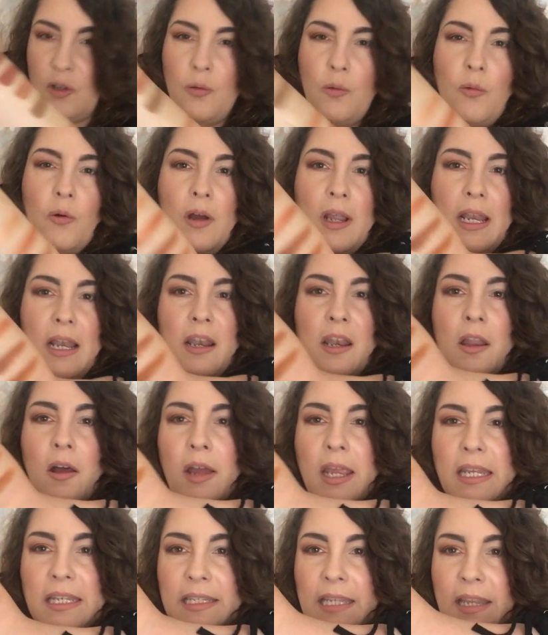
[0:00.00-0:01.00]
quite
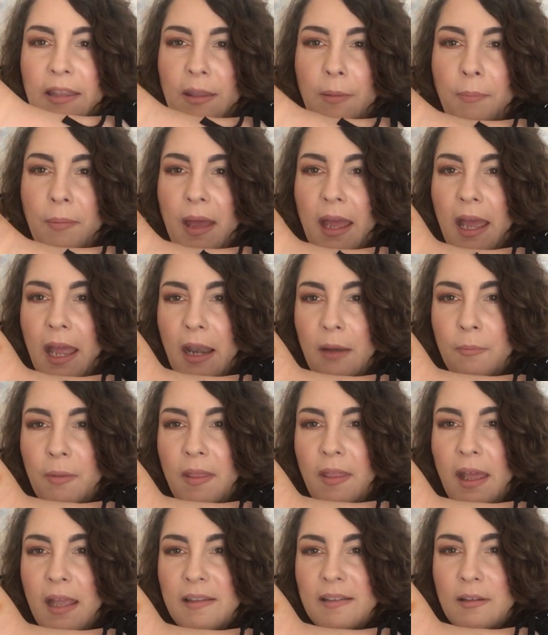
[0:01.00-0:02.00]
light in the pan, but
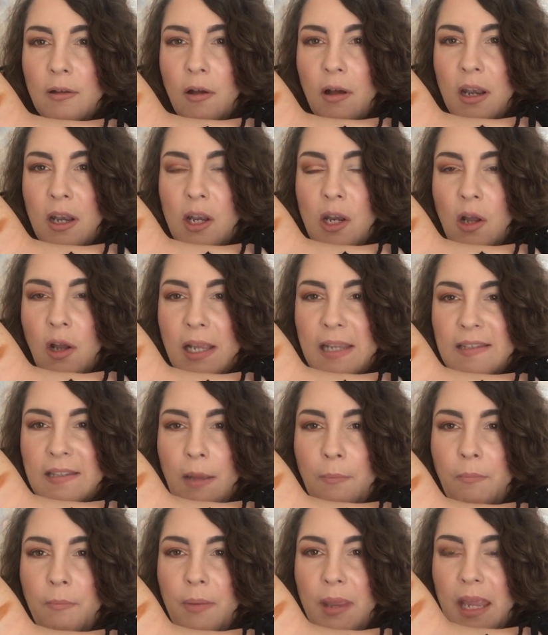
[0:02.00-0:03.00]
that's got a nice
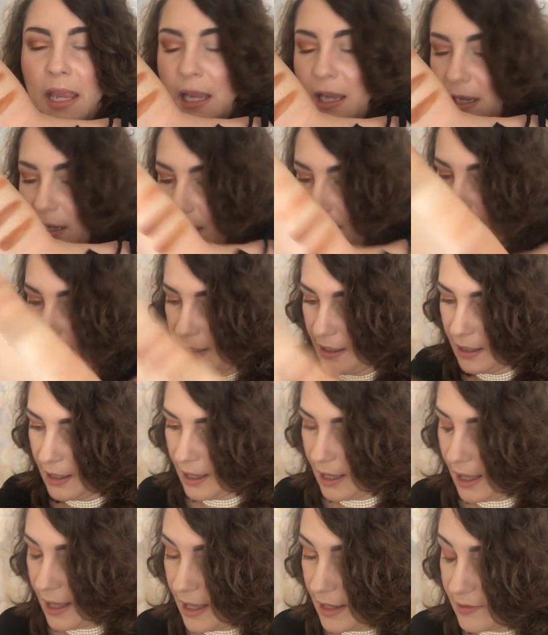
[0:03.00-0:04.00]

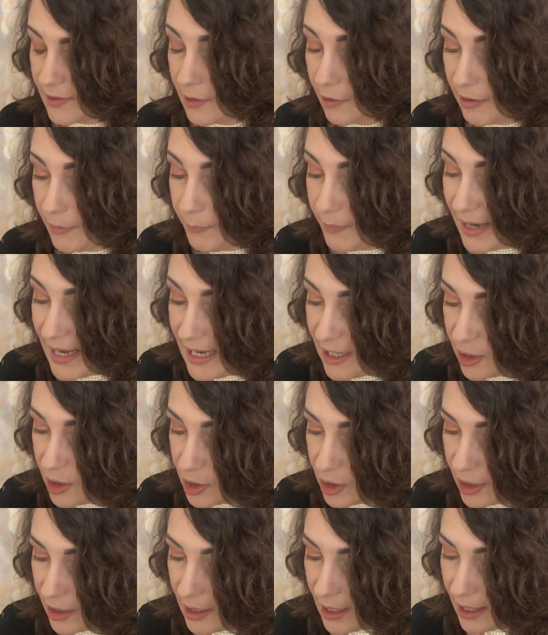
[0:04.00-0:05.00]

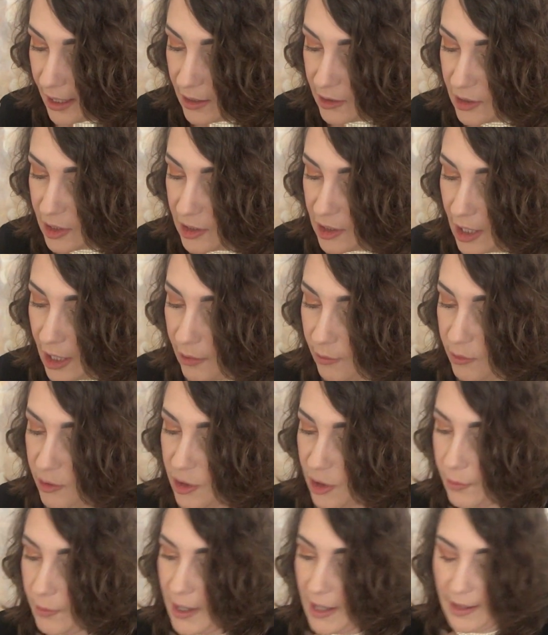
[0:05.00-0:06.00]
peach undertone
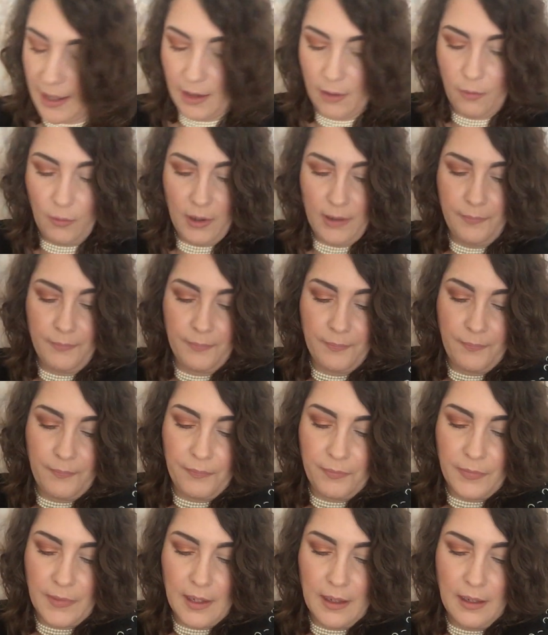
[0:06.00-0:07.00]
to it, that one.
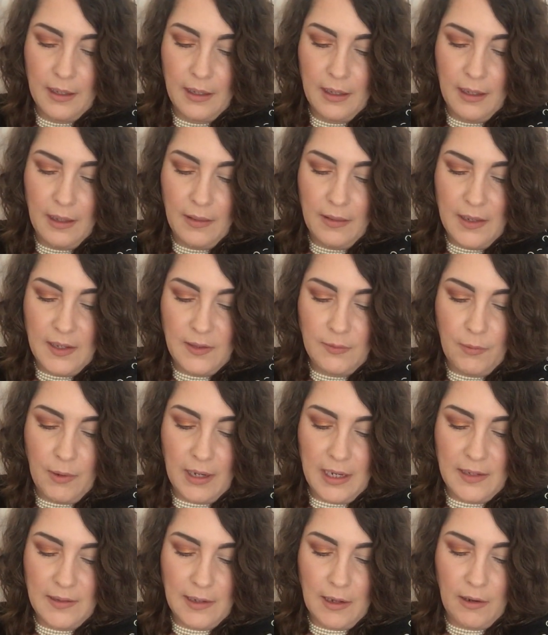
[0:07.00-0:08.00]
This
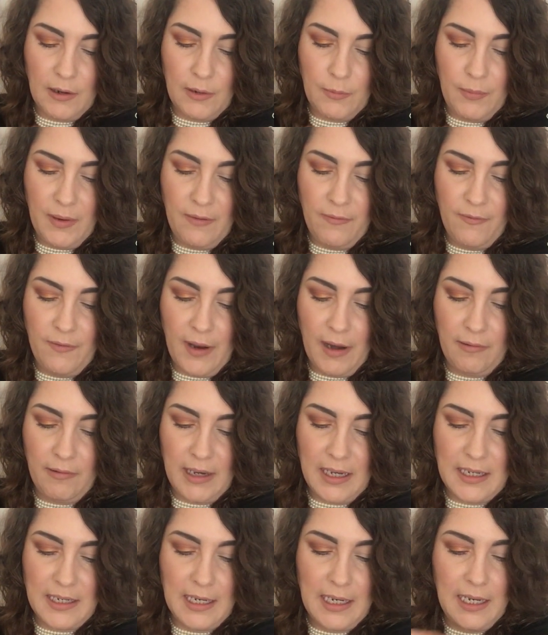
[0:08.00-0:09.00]
one is going to be very
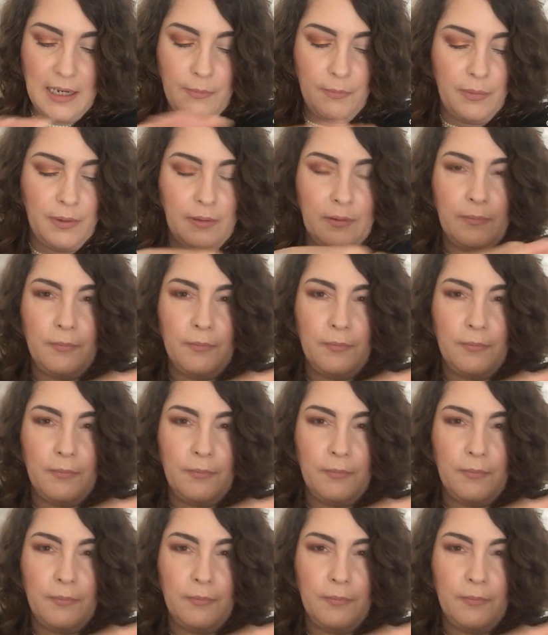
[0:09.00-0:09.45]
deep.